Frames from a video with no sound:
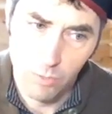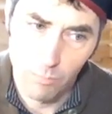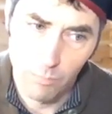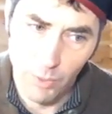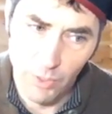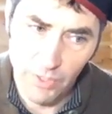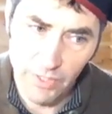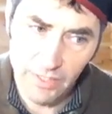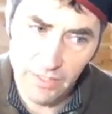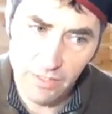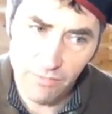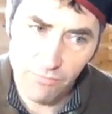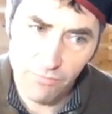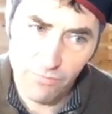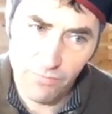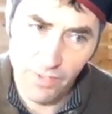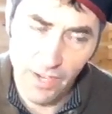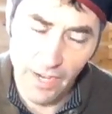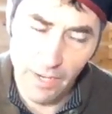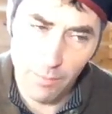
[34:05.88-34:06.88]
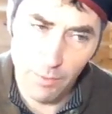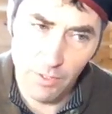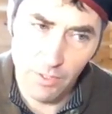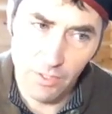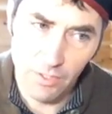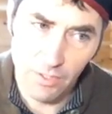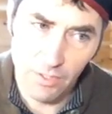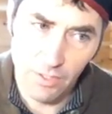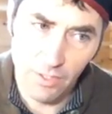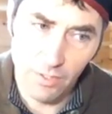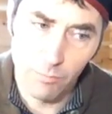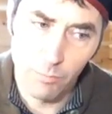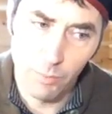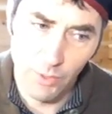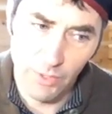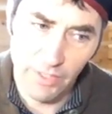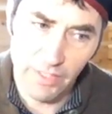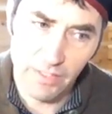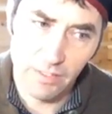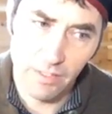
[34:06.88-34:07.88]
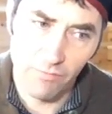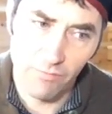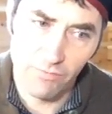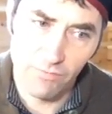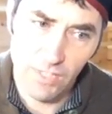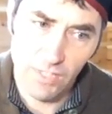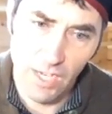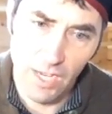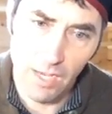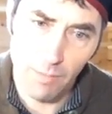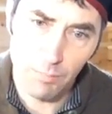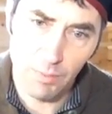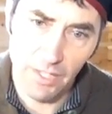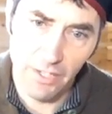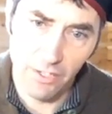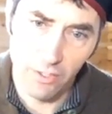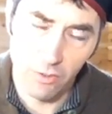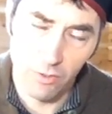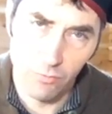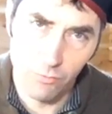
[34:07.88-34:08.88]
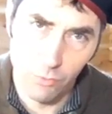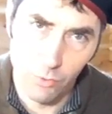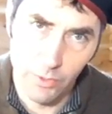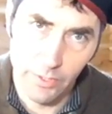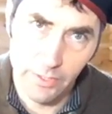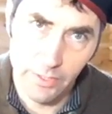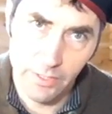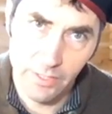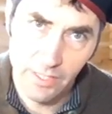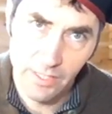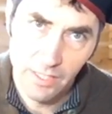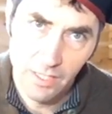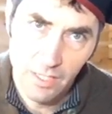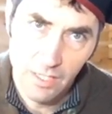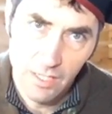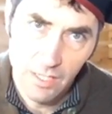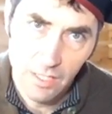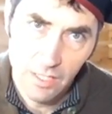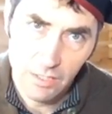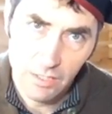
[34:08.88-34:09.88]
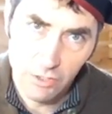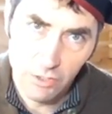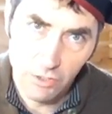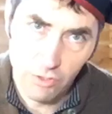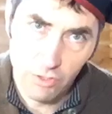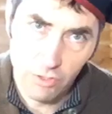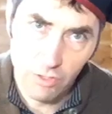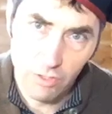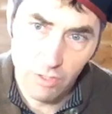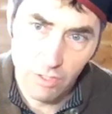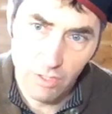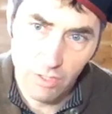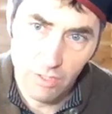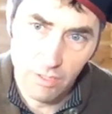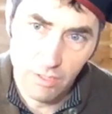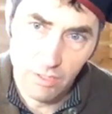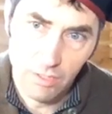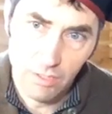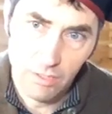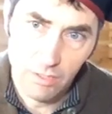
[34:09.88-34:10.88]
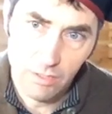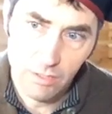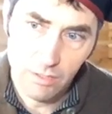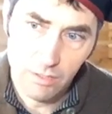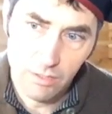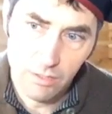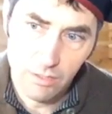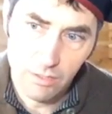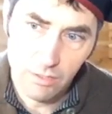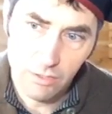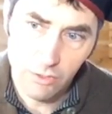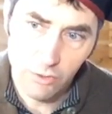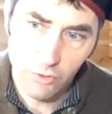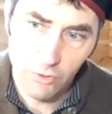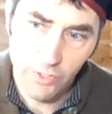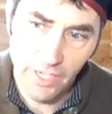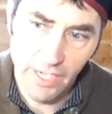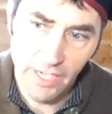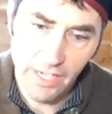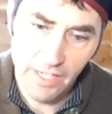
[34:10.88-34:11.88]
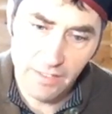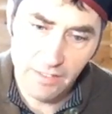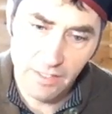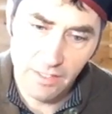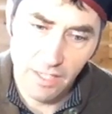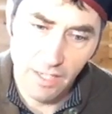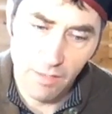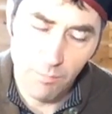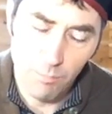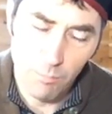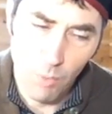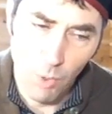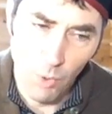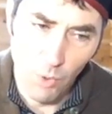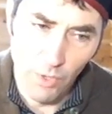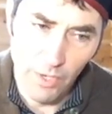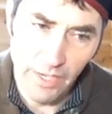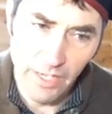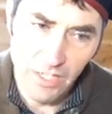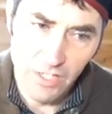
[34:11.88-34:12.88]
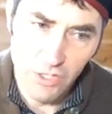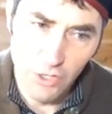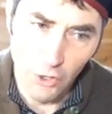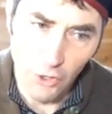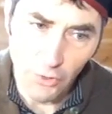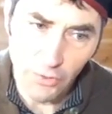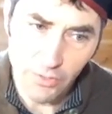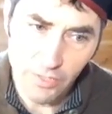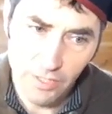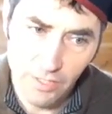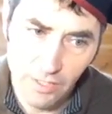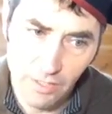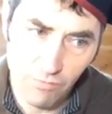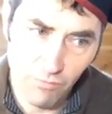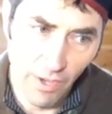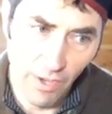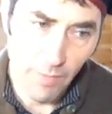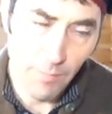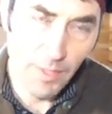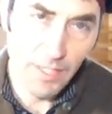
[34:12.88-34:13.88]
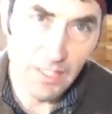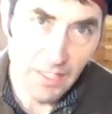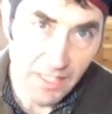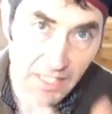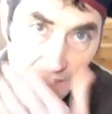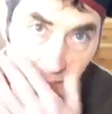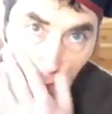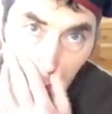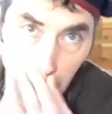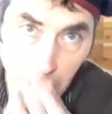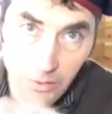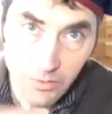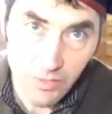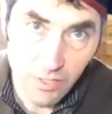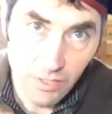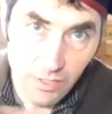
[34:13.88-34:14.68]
burning the fiber, burning the top layer of wood, you're creating a more inert, environmentally inert